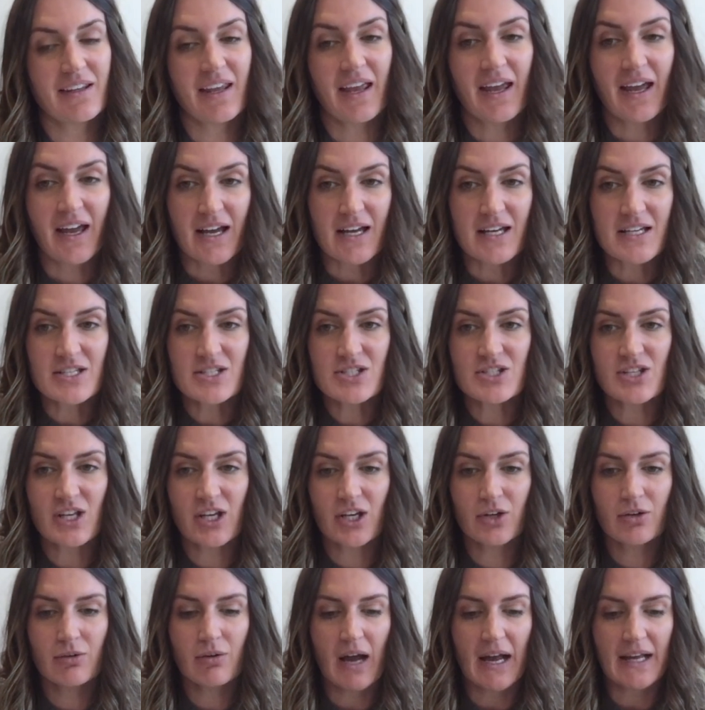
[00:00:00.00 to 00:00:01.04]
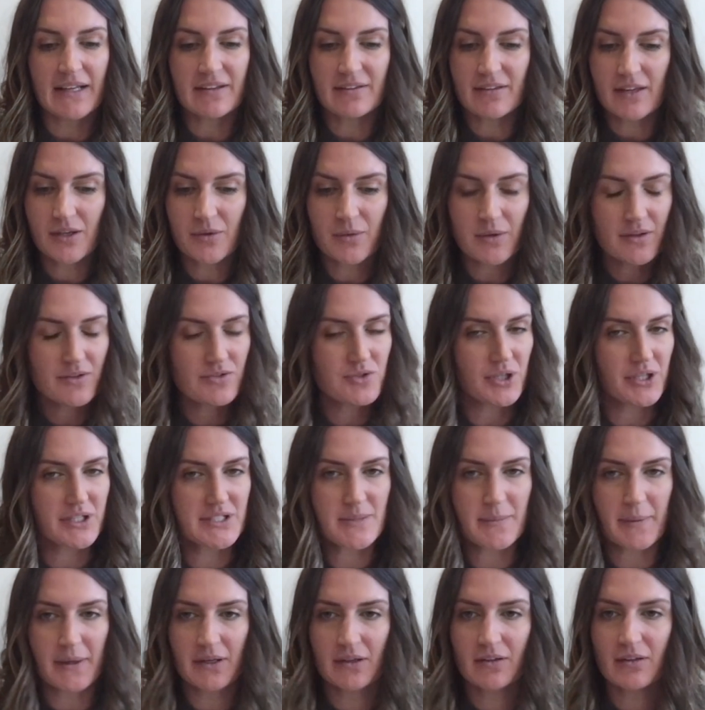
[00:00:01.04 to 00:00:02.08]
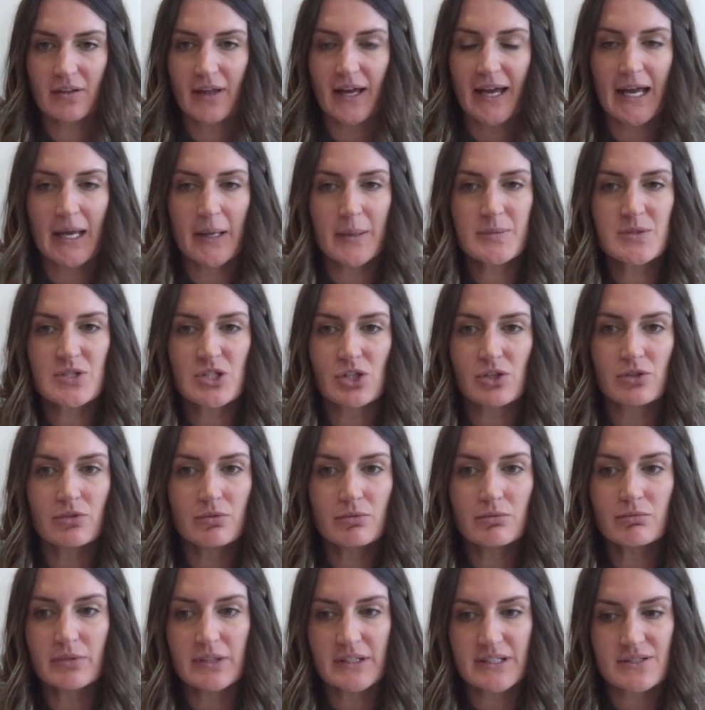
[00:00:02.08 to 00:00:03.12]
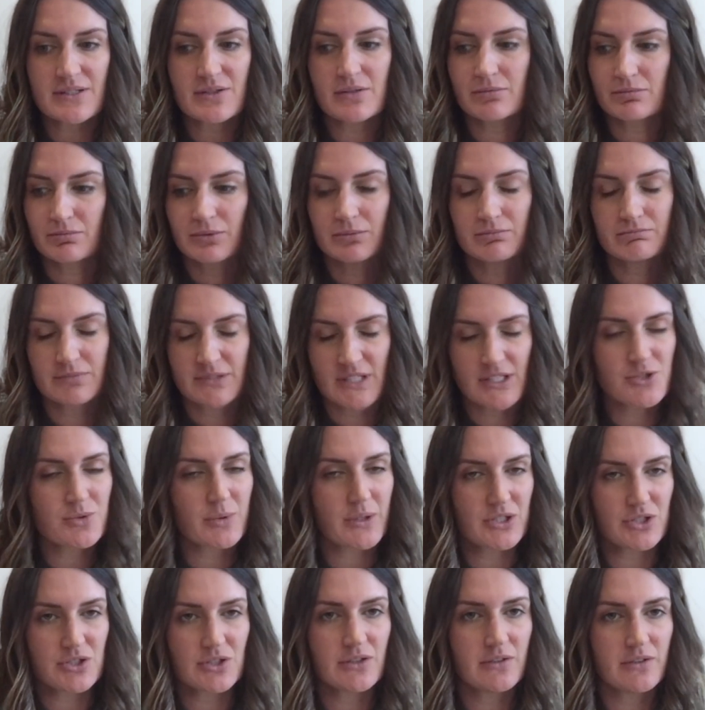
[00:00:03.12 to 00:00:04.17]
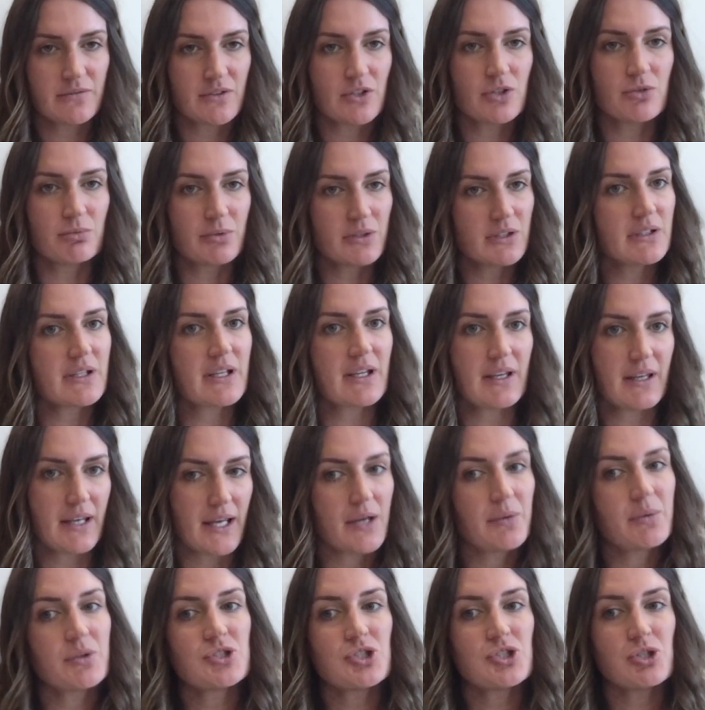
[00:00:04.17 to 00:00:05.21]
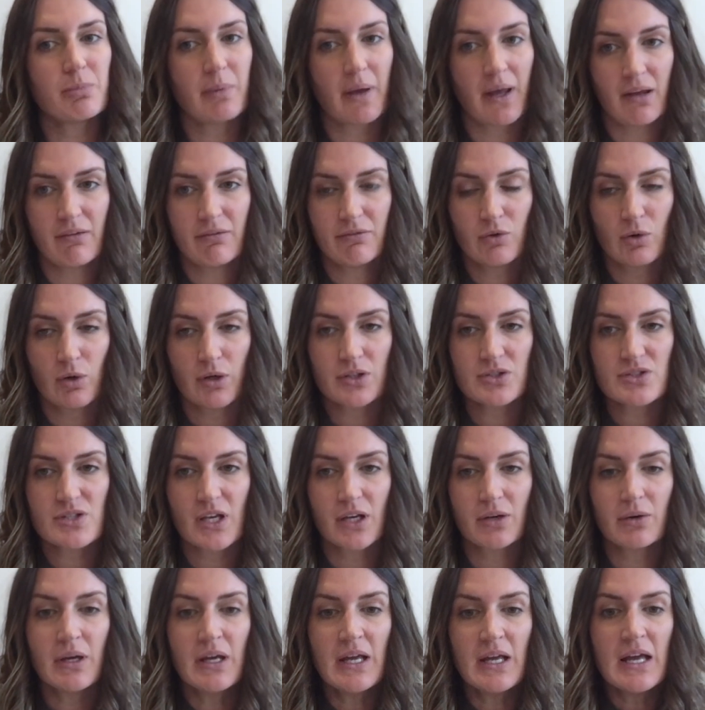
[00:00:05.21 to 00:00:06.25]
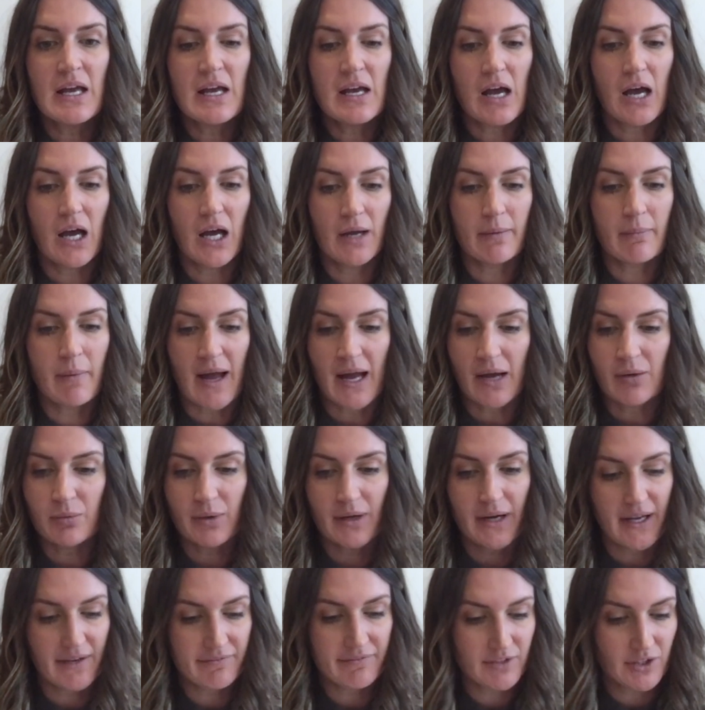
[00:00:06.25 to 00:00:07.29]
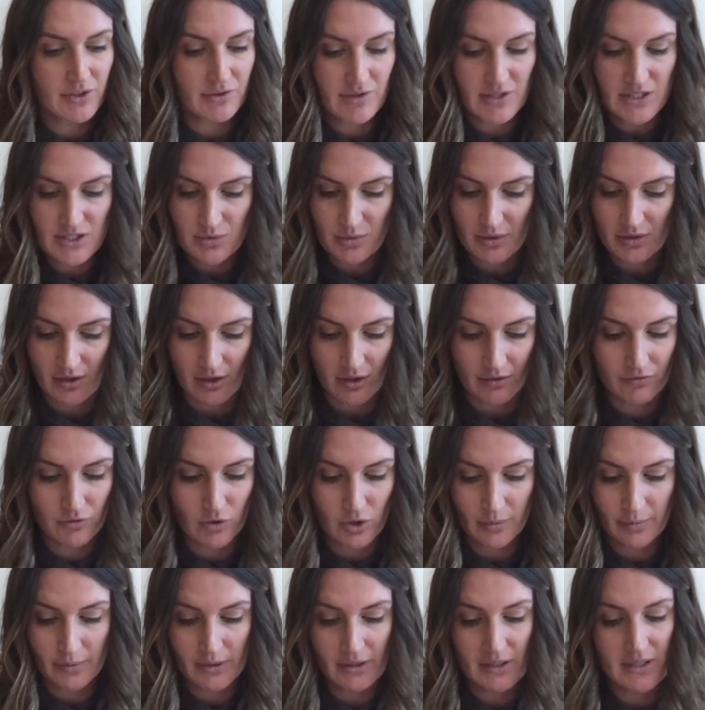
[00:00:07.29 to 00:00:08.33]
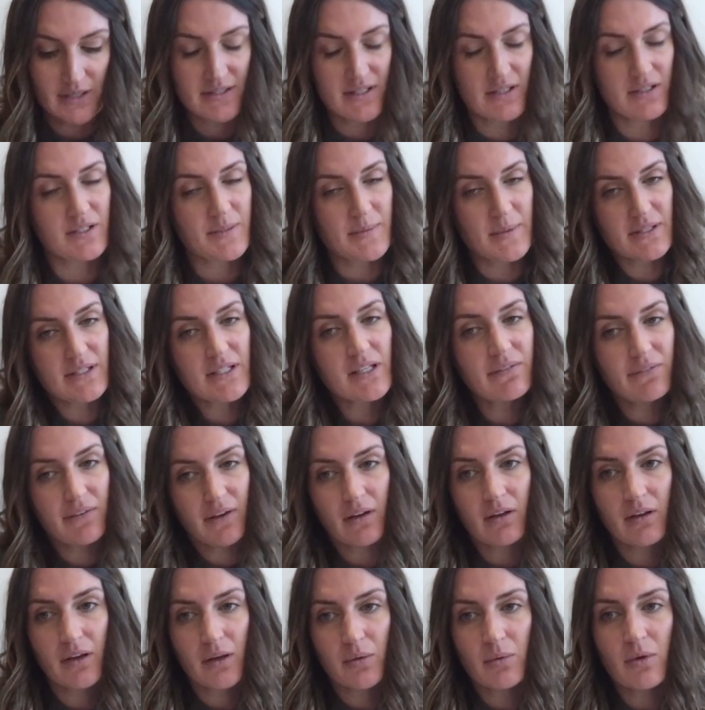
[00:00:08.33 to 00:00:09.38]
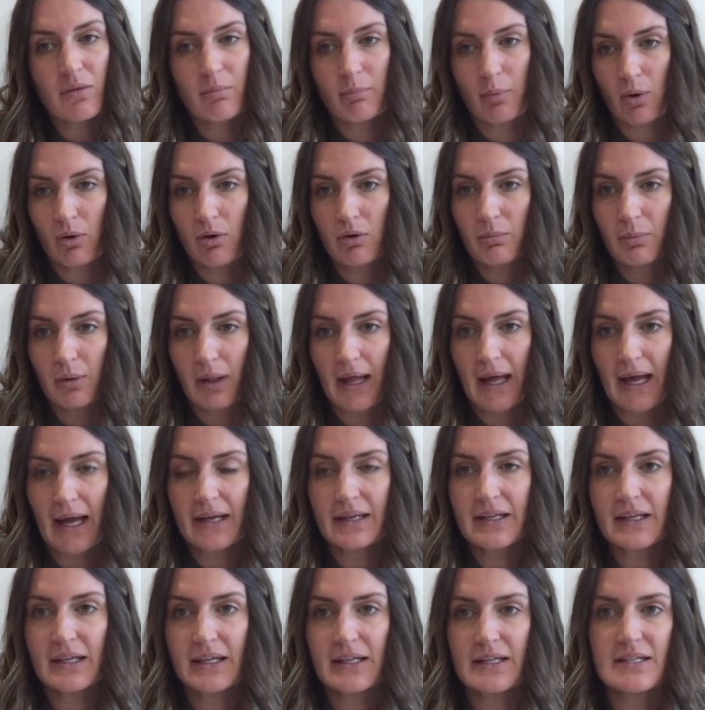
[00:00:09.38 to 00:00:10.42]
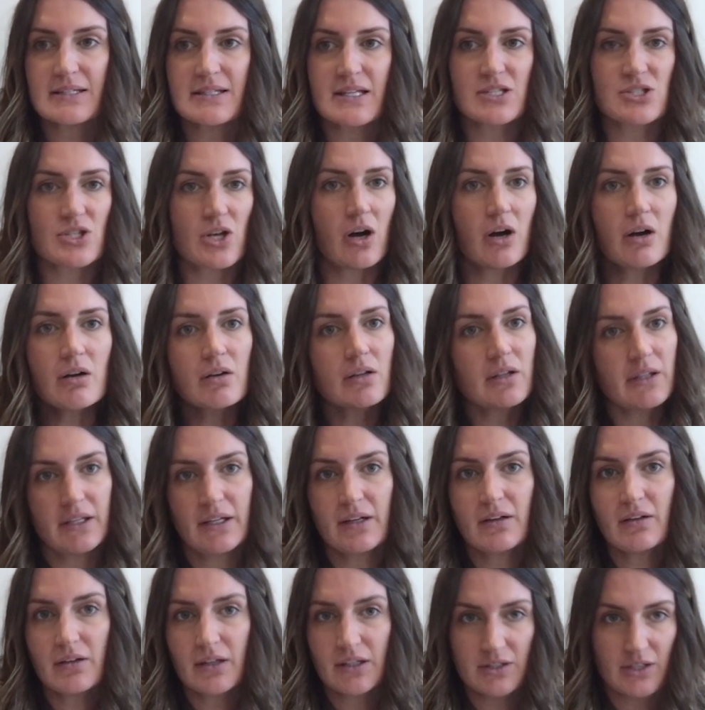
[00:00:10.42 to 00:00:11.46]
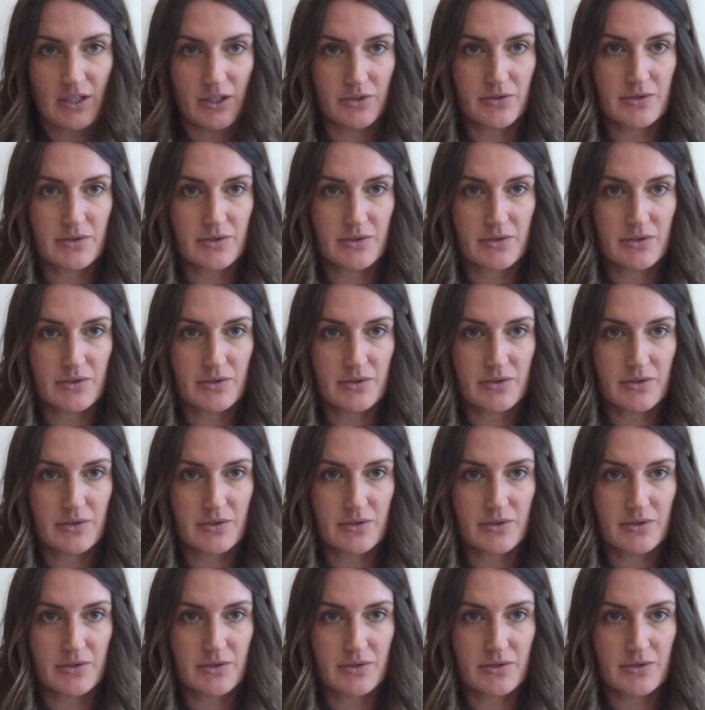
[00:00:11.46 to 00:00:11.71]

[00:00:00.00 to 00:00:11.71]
Yeah, so I think with Transparent Labs, it's a situation of you really get what you pay for. So what I've noticed with their formulas, and specifically with Bulk Black, is it's all clinically